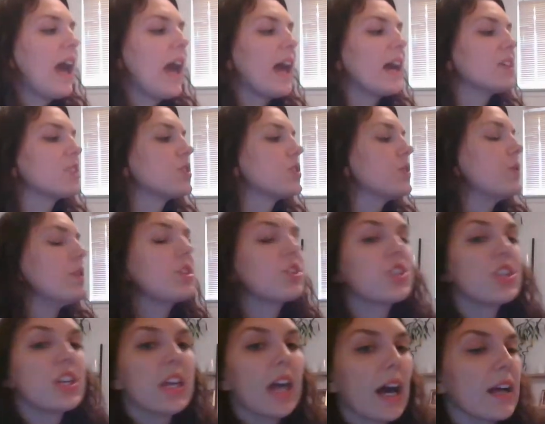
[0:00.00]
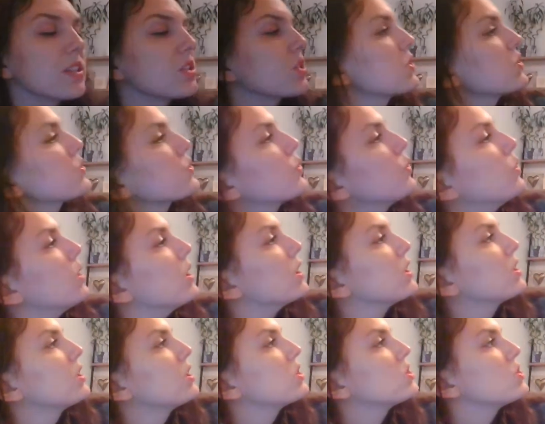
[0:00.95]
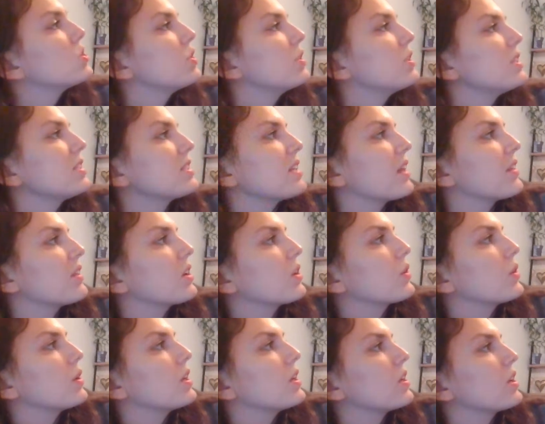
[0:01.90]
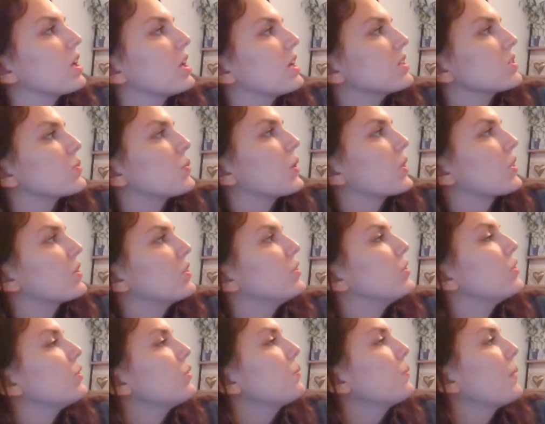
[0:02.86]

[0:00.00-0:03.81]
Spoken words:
As soon as she got to school, Judy set the critter case with her new